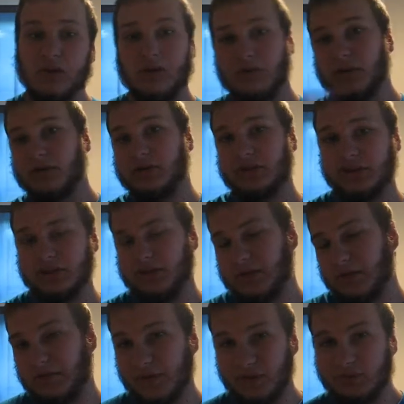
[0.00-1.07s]
well,
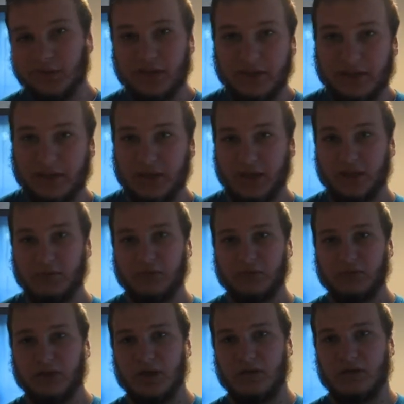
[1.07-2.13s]
if you play the game,
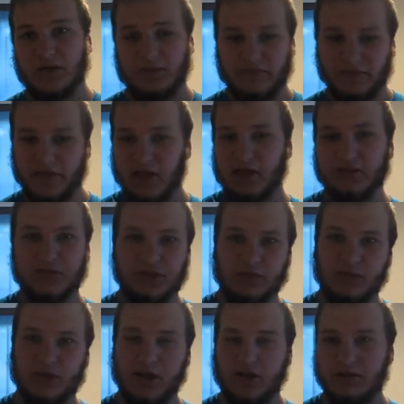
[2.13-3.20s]
you'll know he follows you
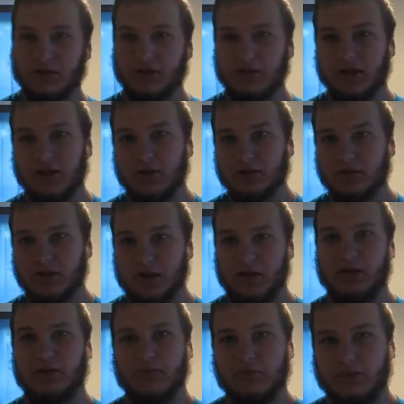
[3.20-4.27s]
around and helps you
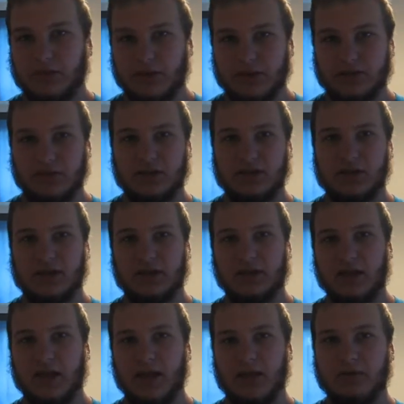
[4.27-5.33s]
out and things like
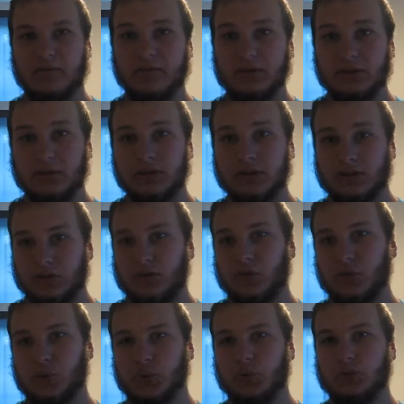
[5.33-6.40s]
that.
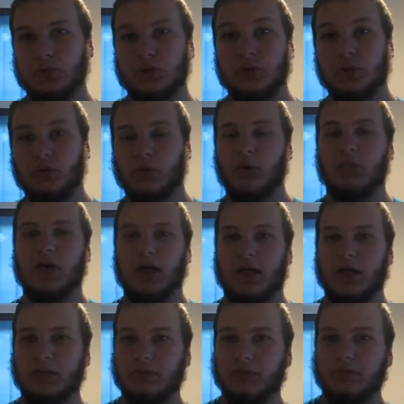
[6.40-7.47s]
Little
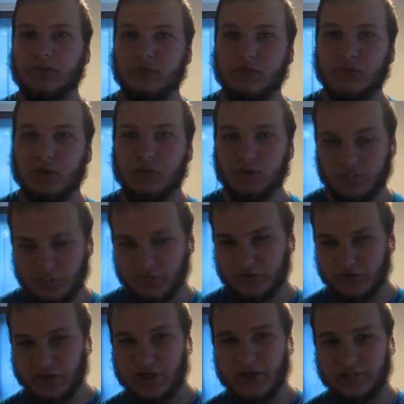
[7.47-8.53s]
robot drone, per
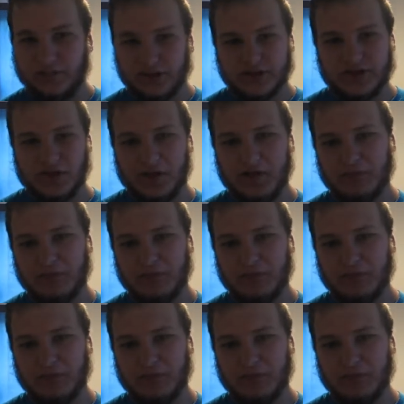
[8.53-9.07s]
se. But,